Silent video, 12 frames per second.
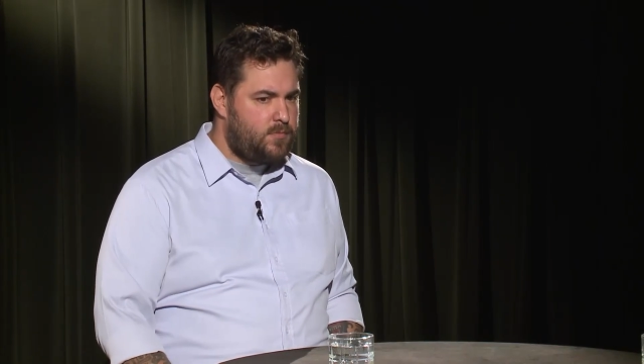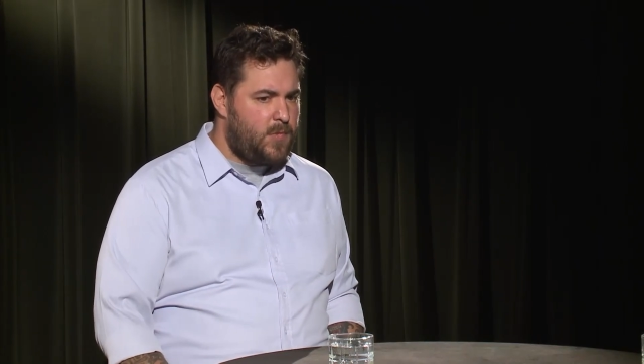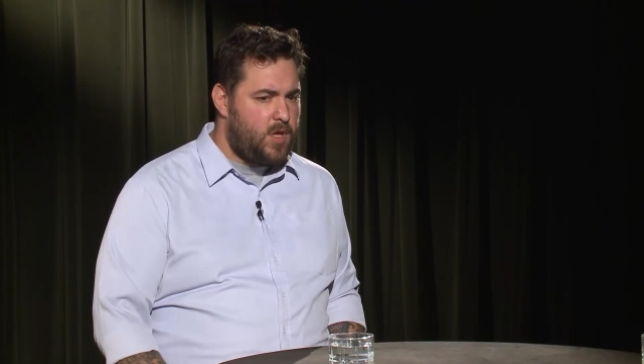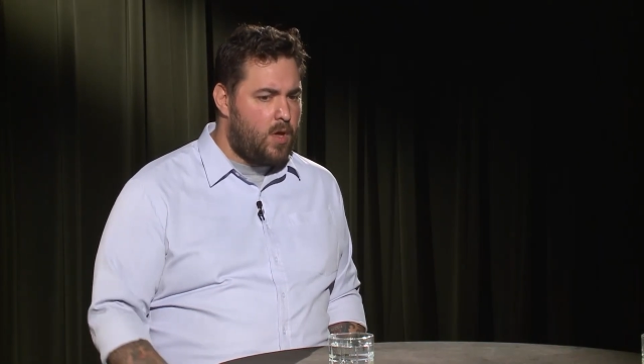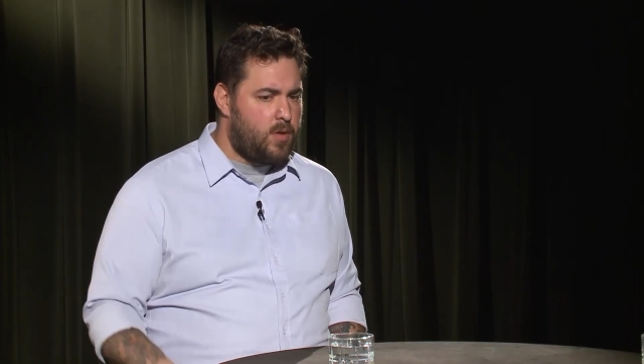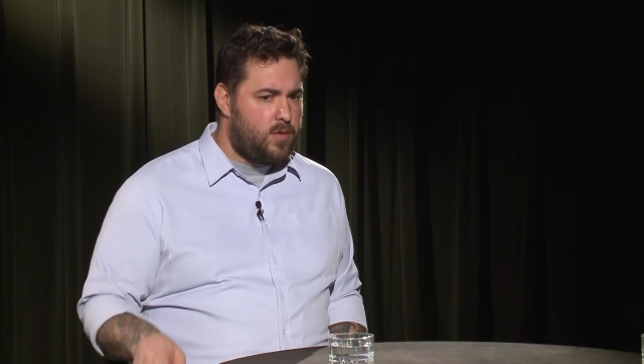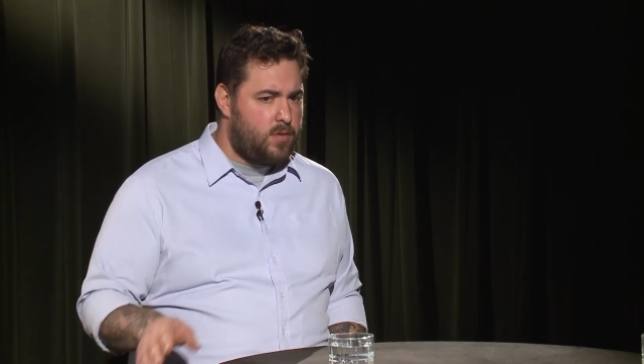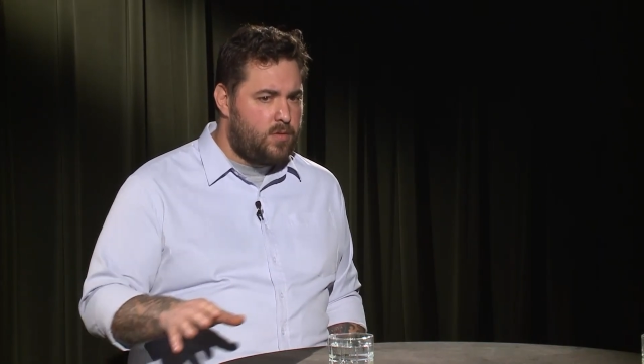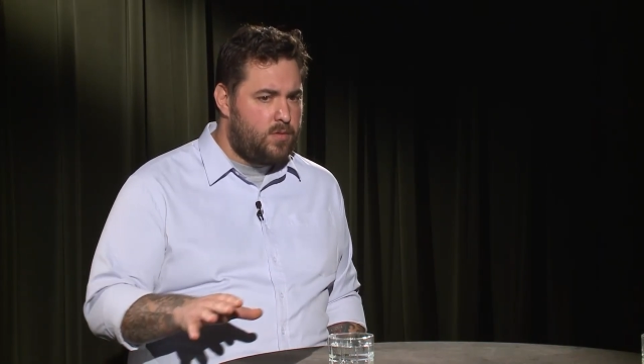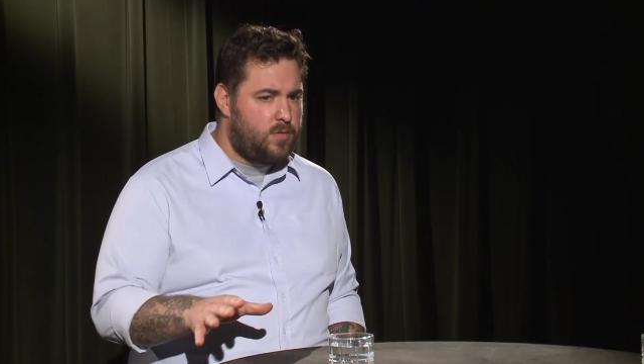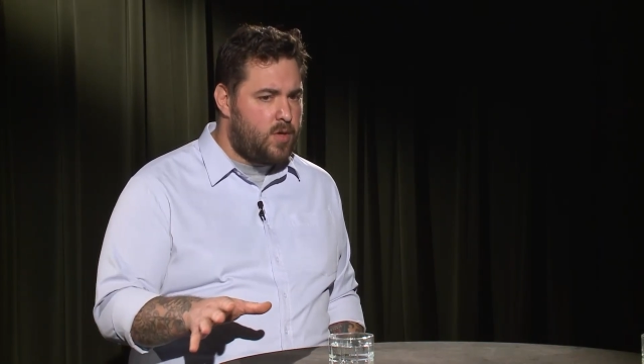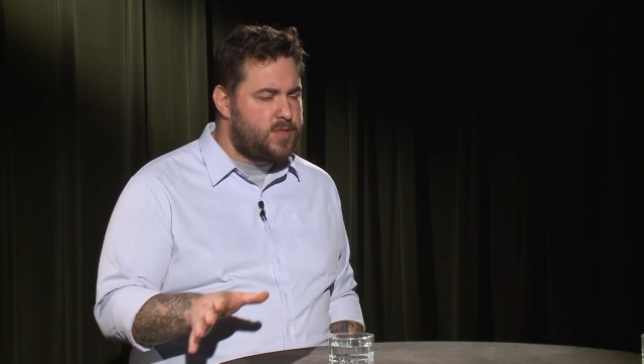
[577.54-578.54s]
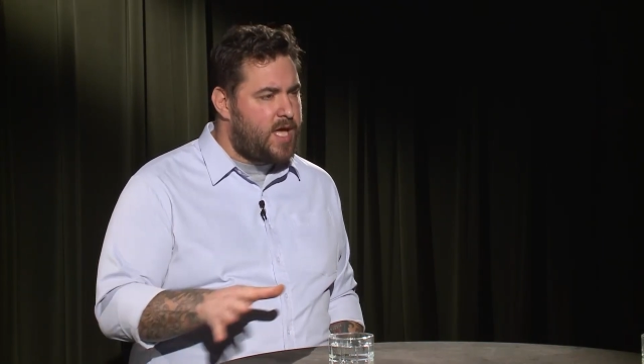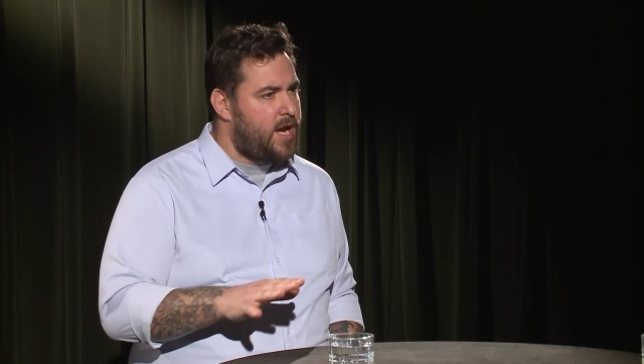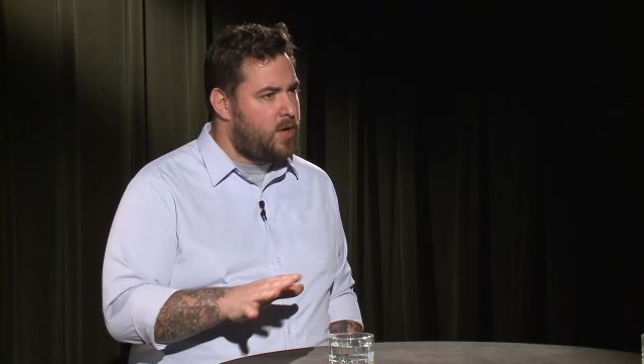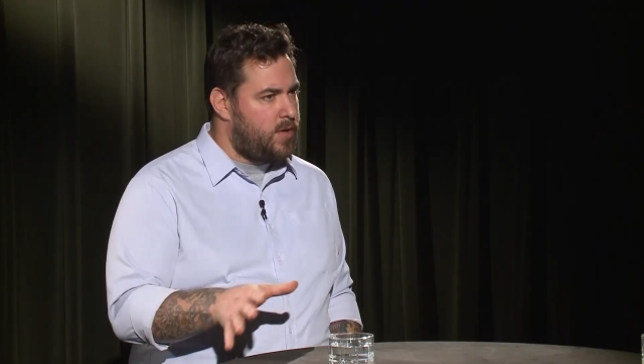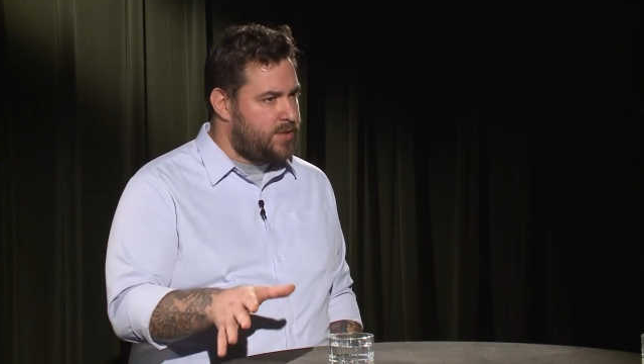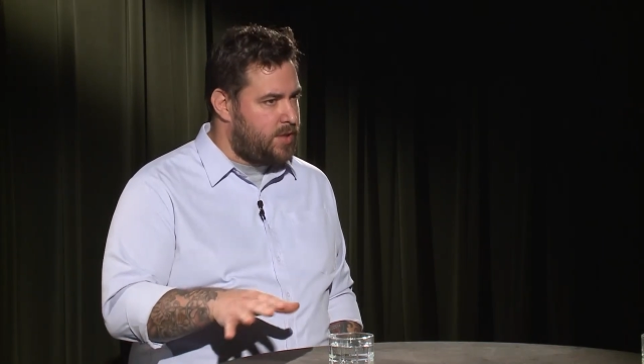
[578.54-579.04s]
you know, those
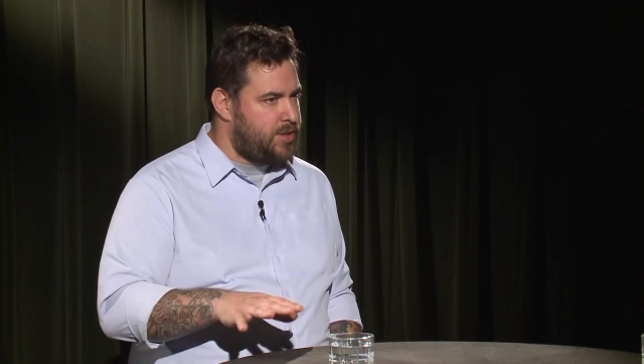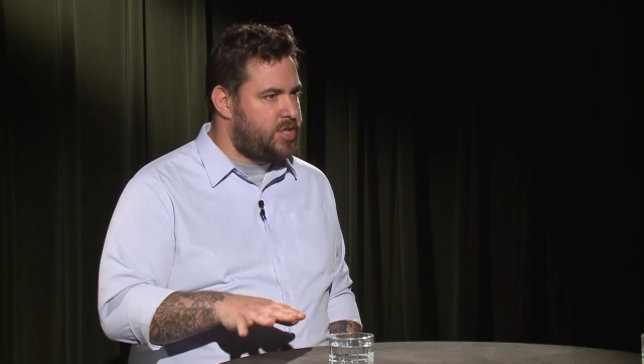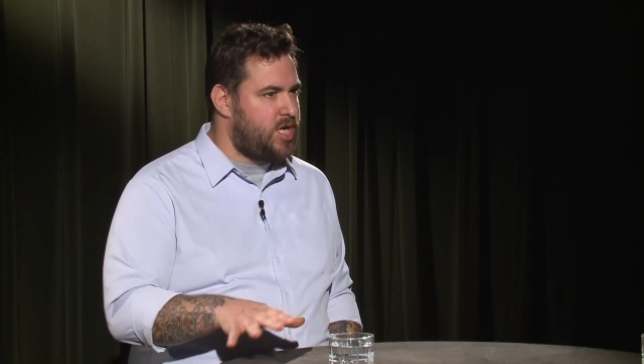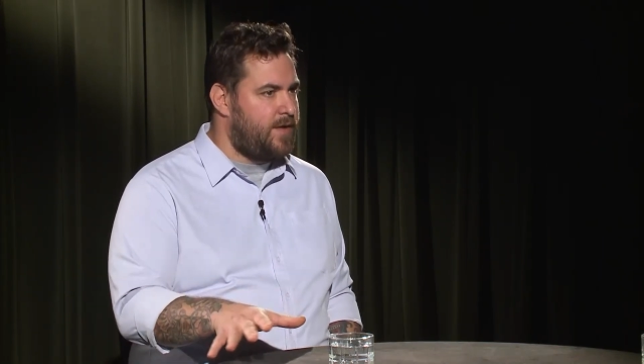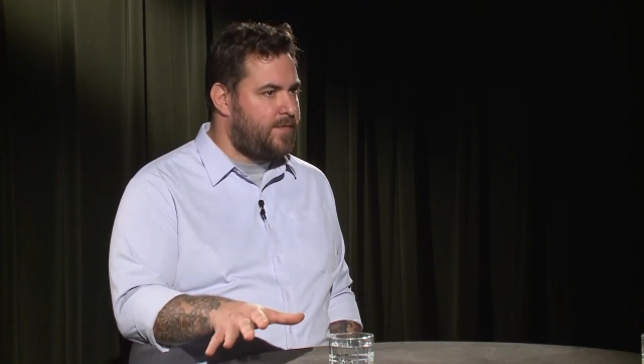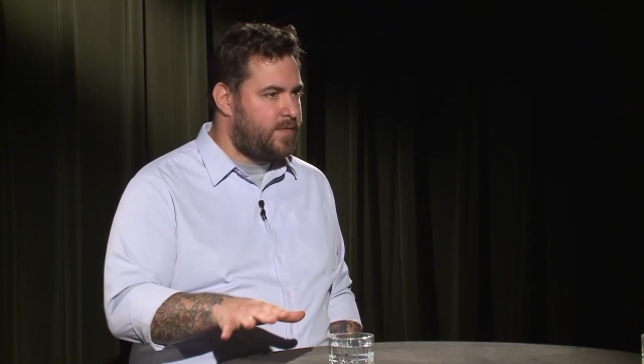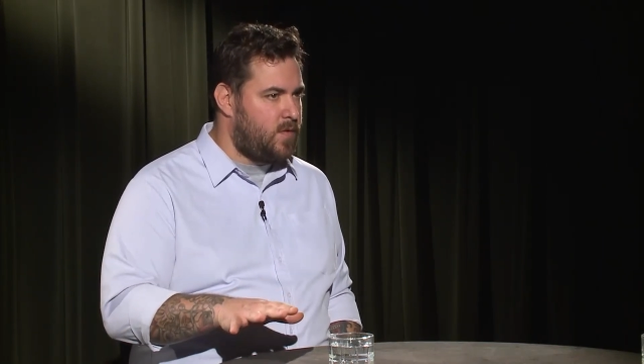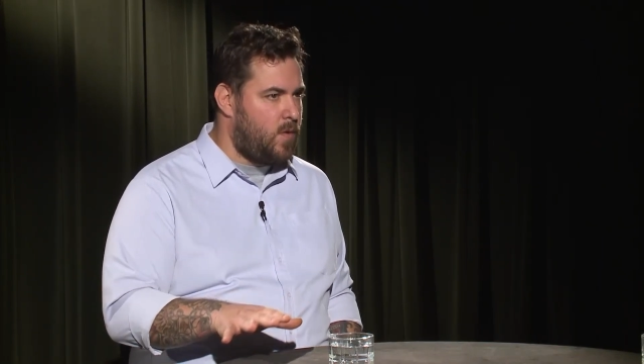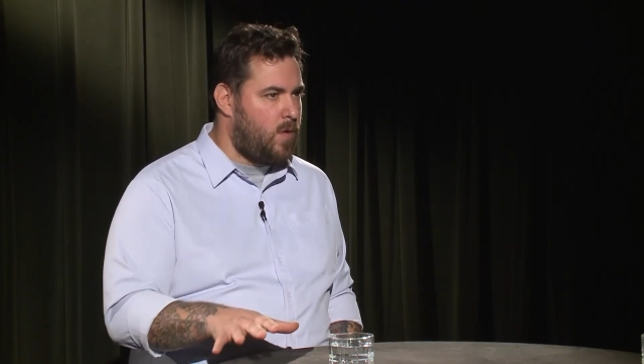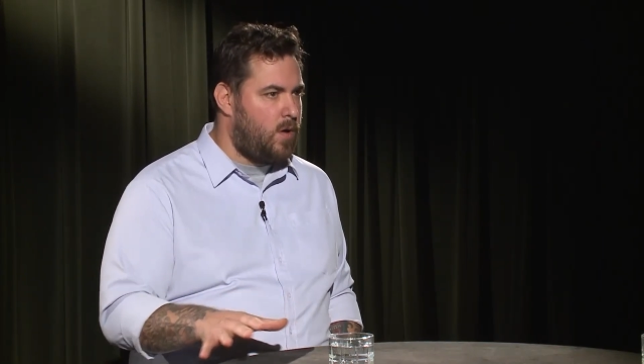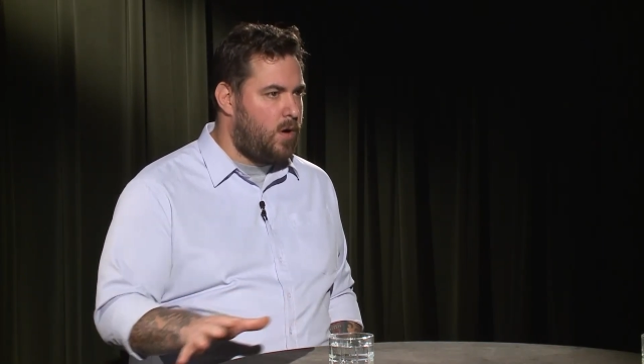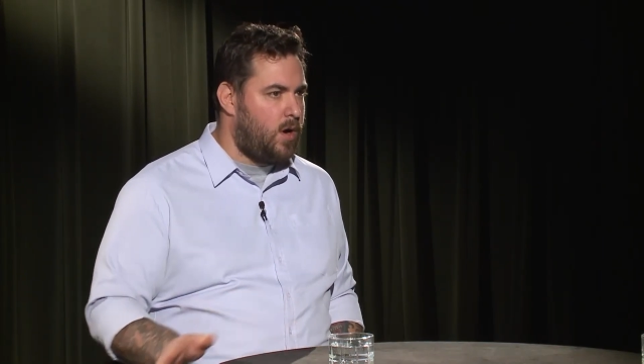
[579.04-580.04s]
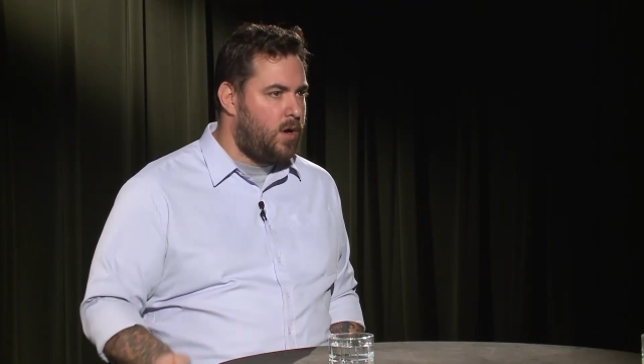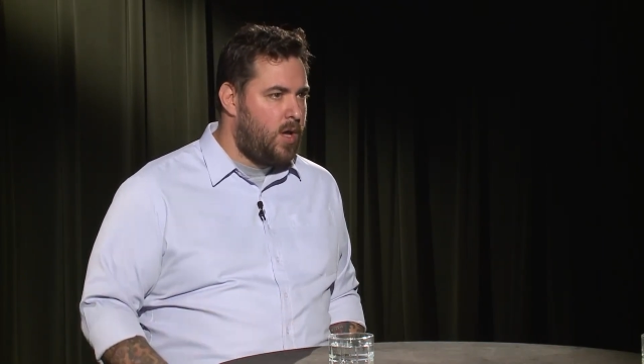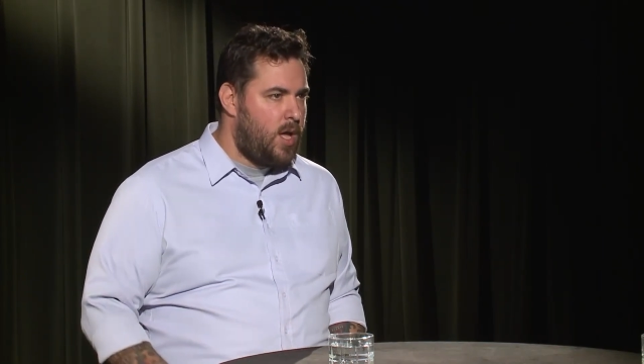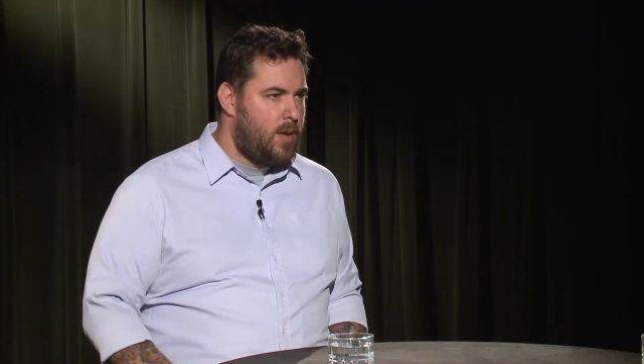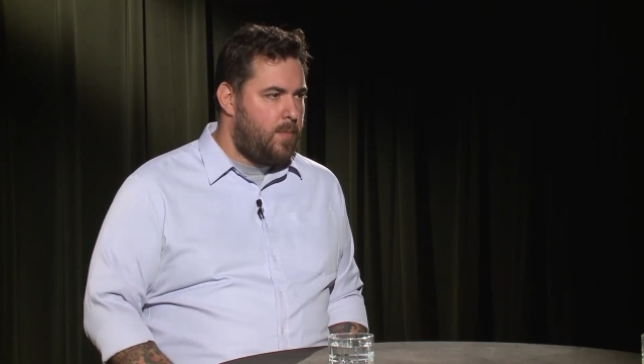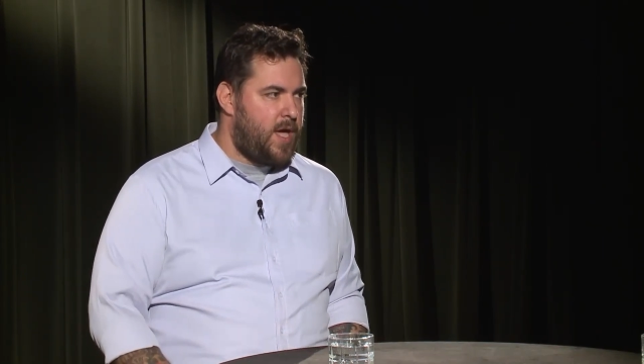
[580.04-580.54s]
categories could shift or
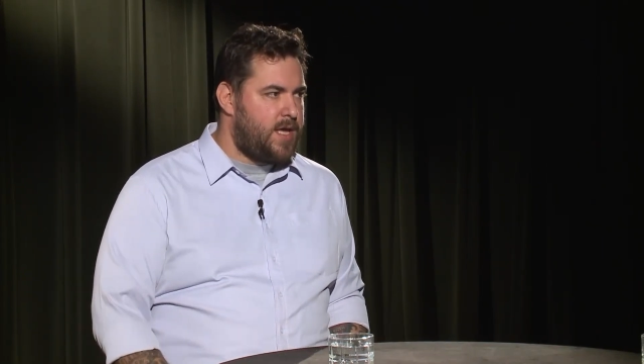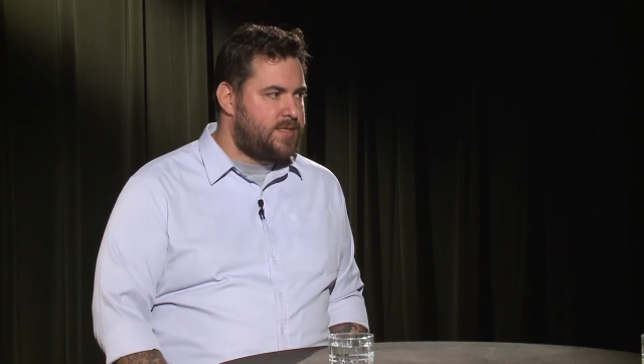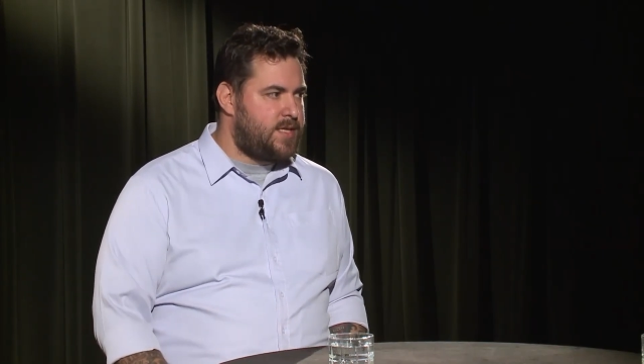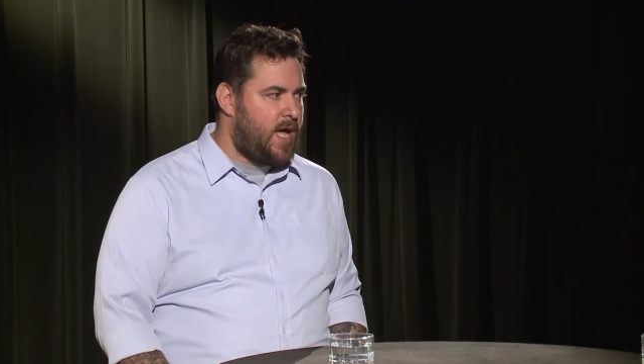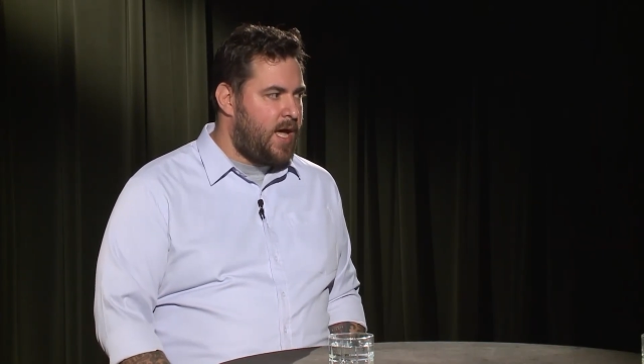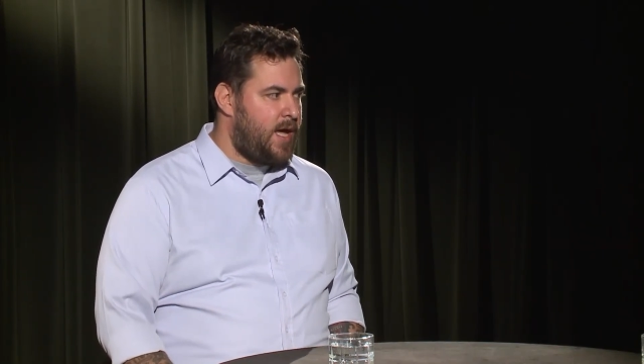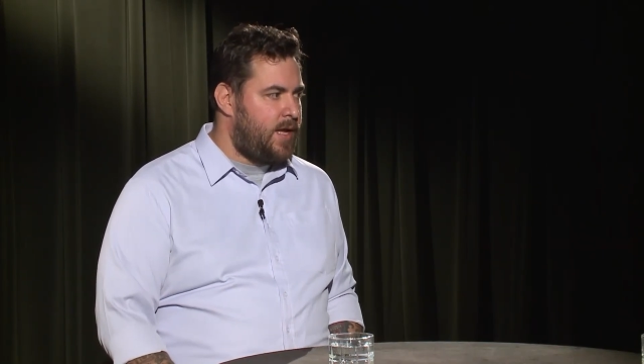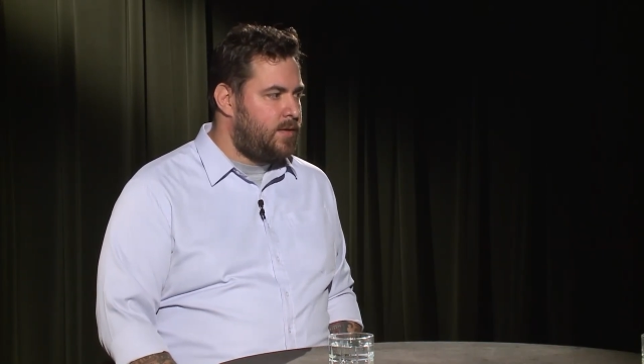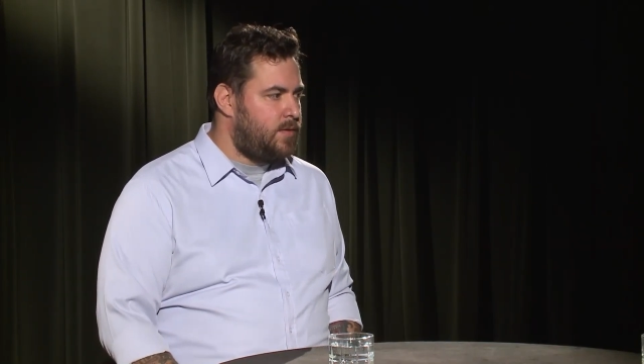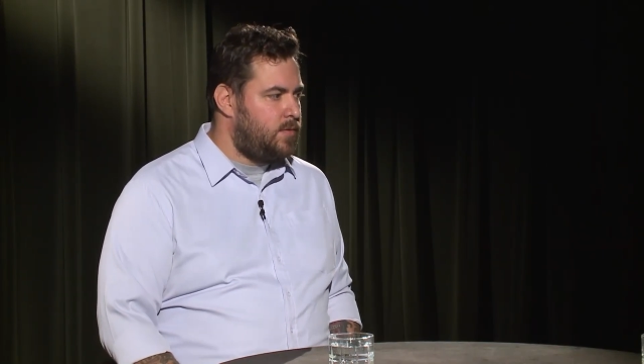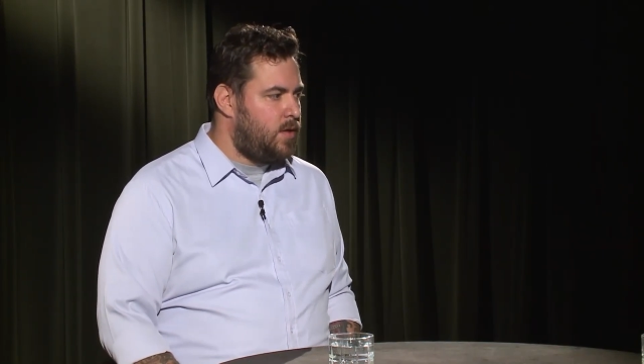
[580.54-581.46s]
based on,